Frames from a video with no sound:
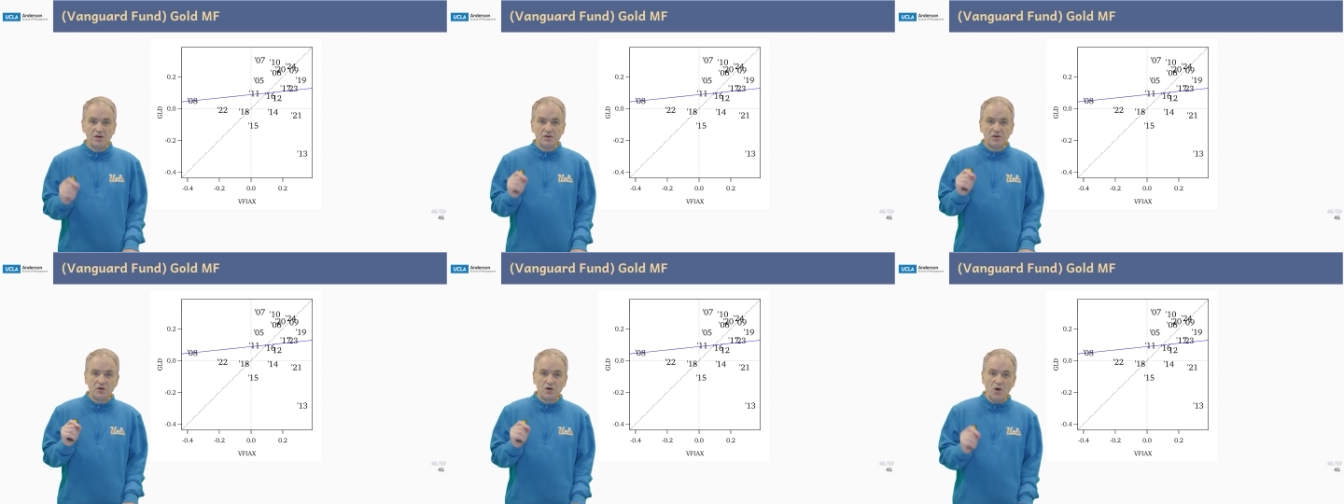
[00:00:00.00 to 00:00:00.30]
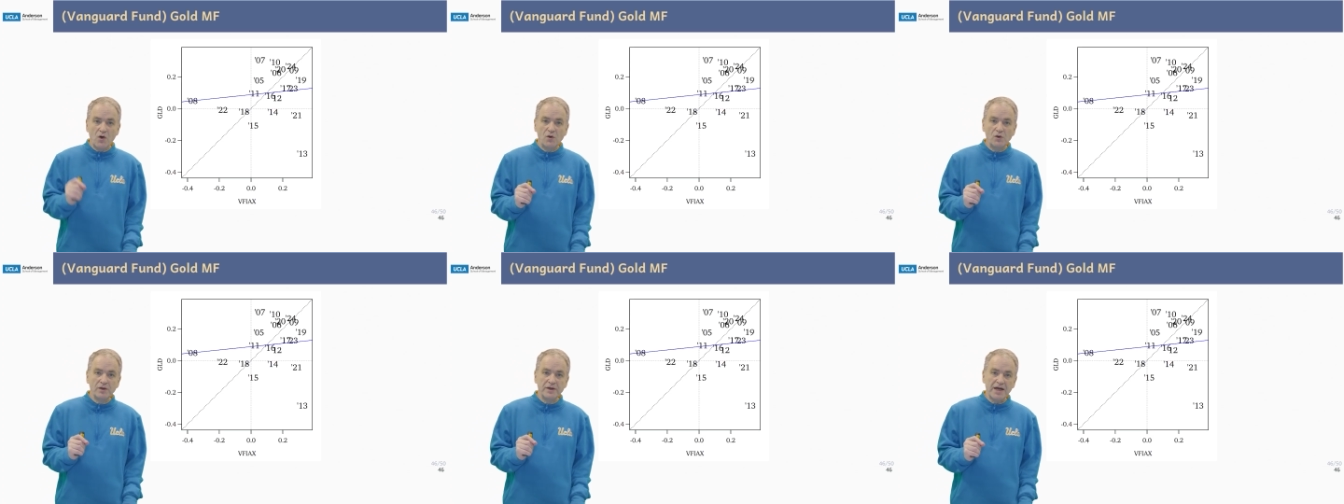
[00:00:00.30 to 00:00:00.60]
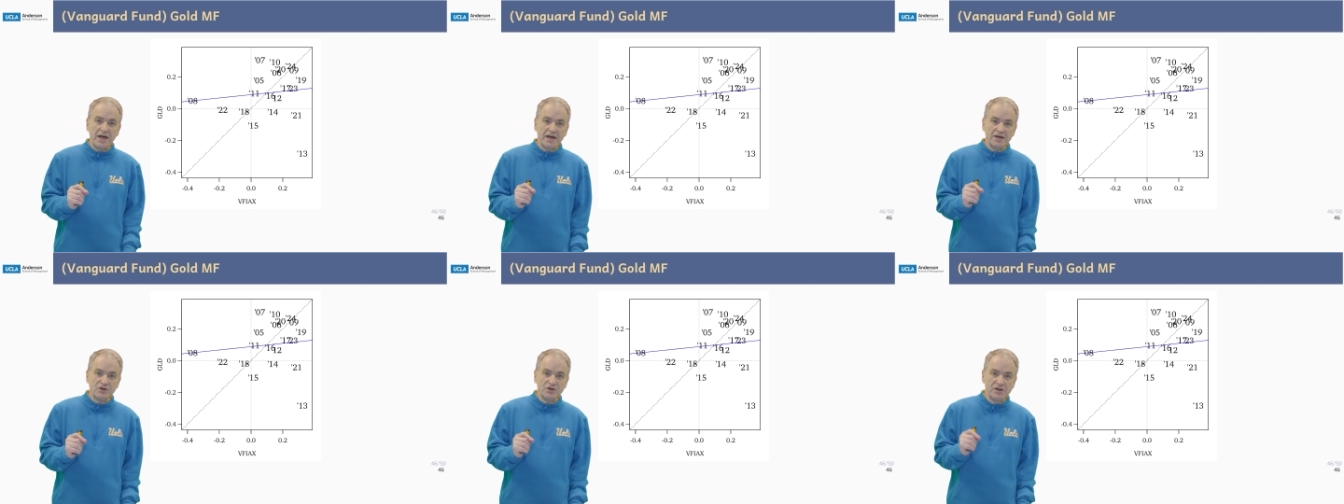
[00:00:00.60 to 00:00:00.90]
gold
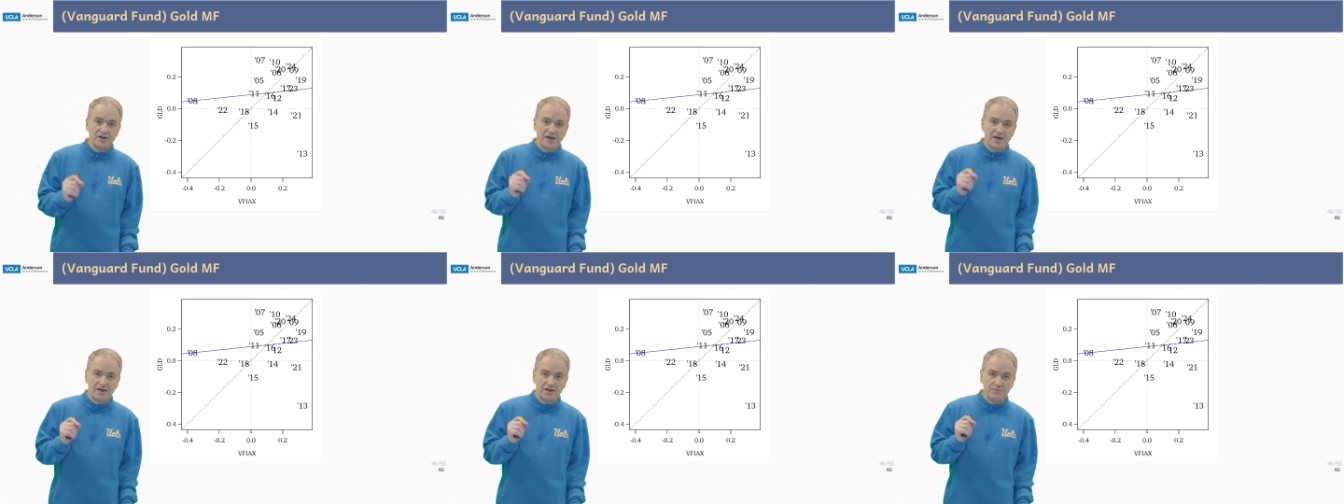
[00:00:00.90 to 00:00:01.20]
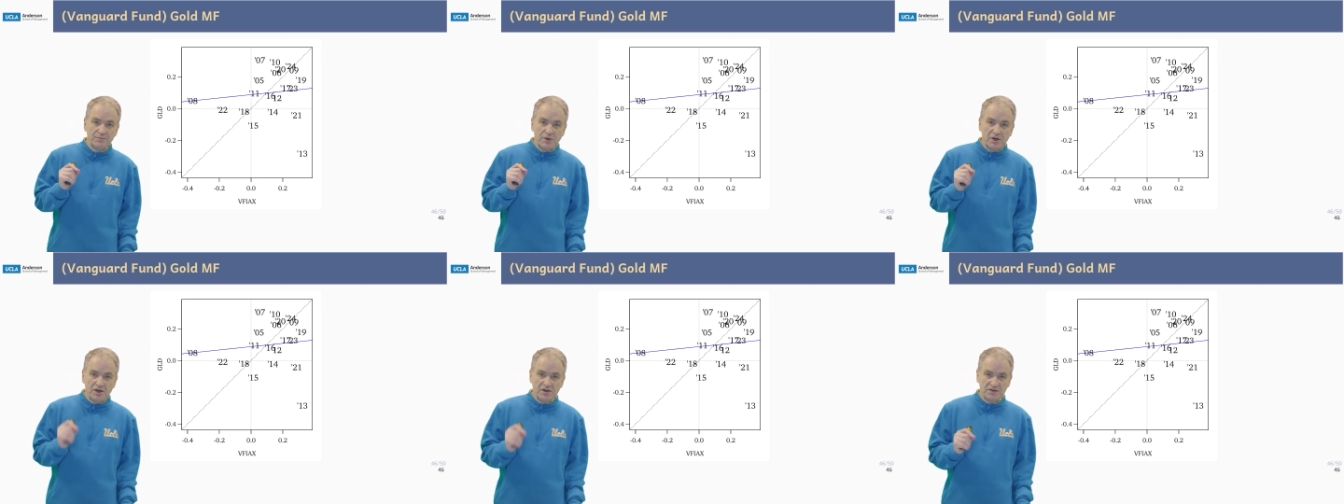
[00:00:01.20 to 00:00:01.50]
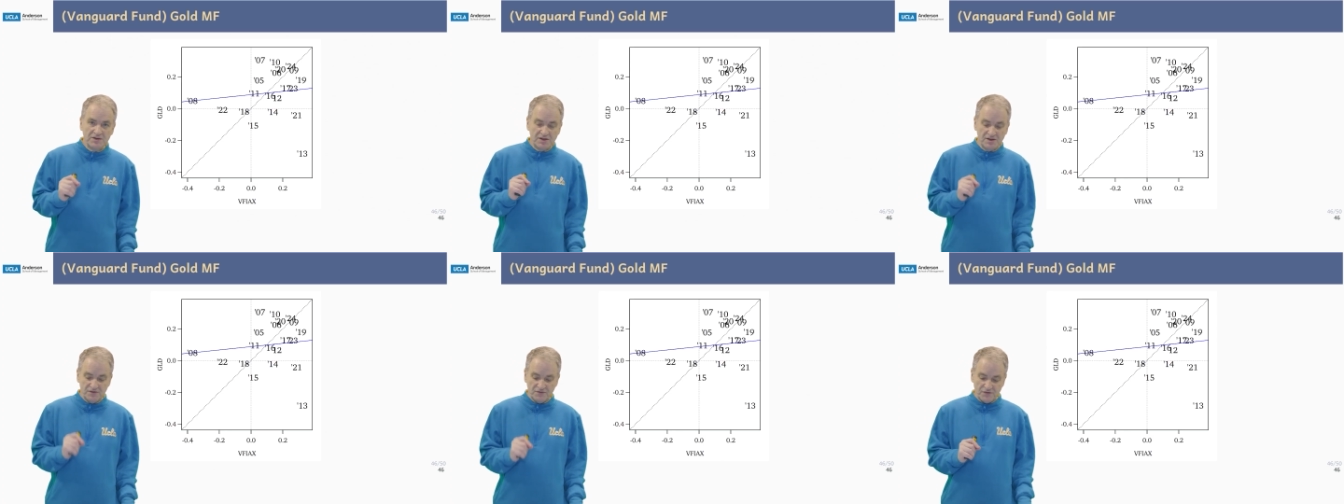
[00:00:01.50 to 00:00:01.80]
actually had a
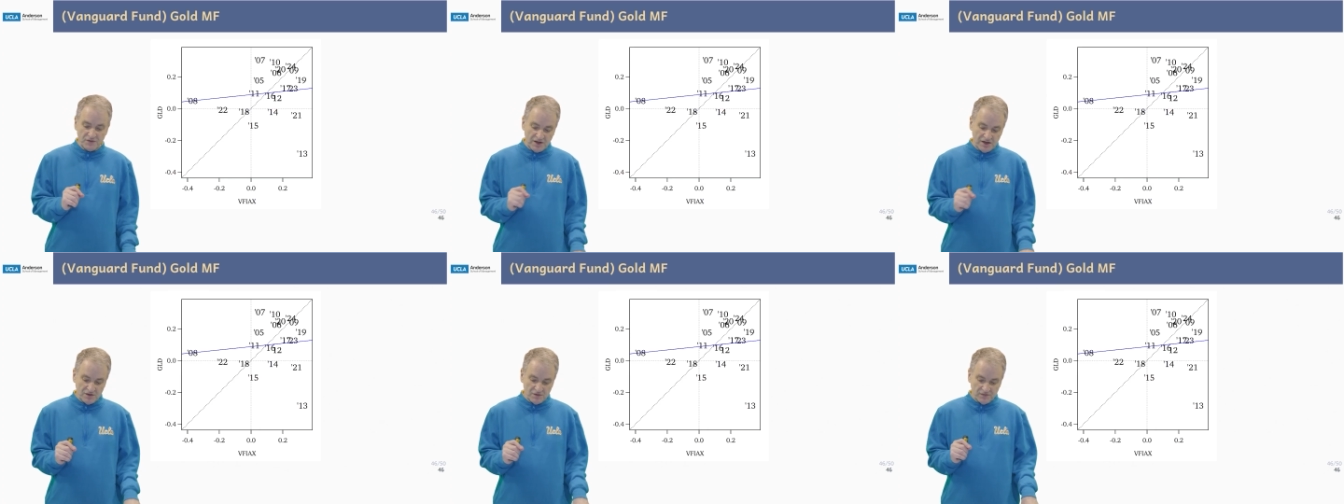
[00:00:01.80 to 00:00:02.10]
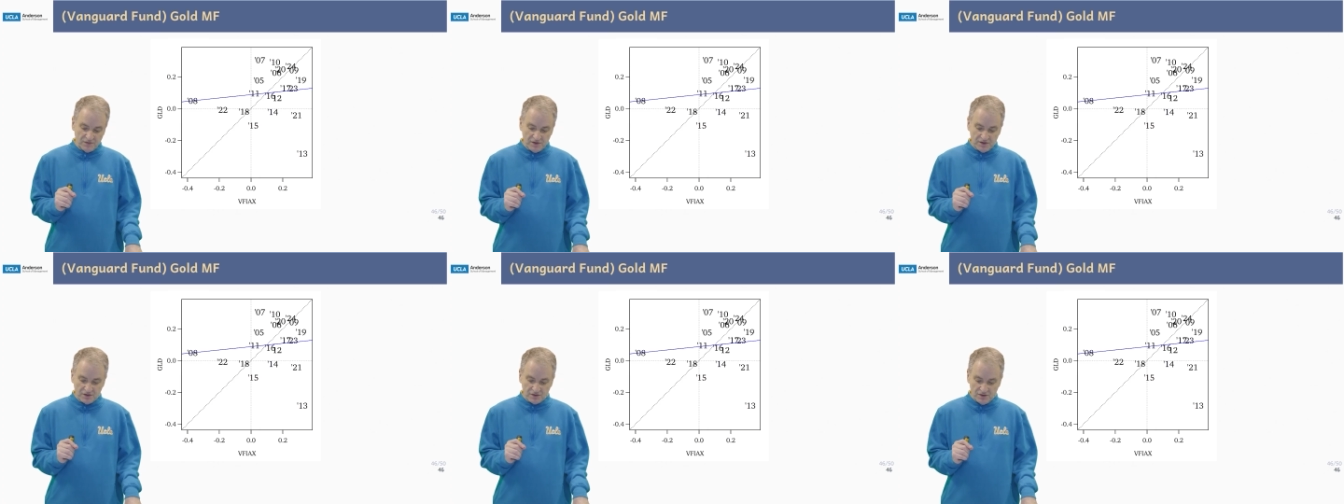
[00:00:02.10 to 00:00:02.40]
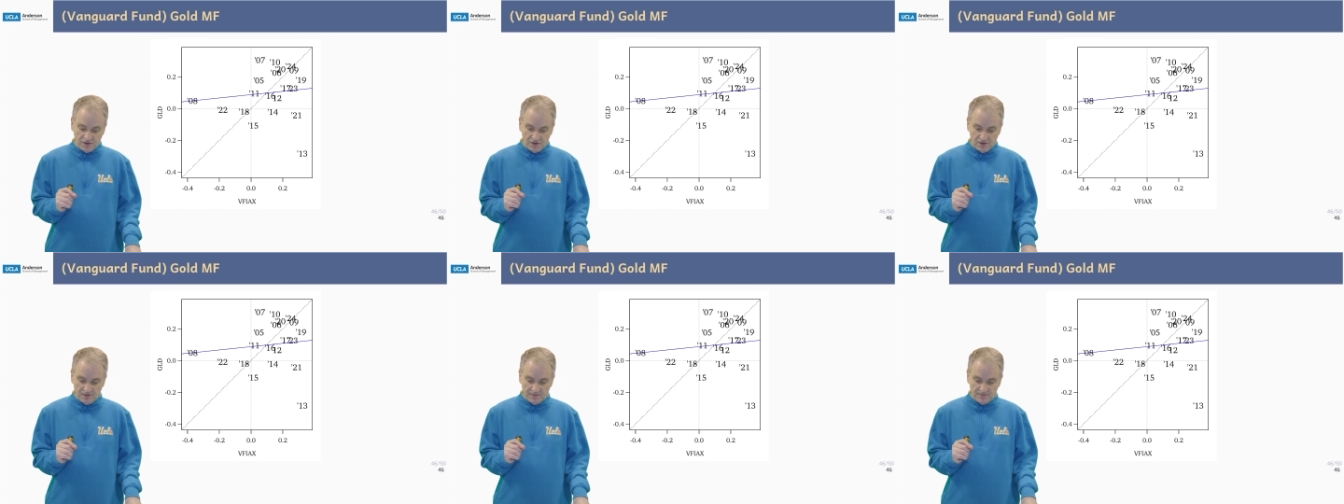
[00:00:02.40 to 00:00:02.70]
positive rate of return.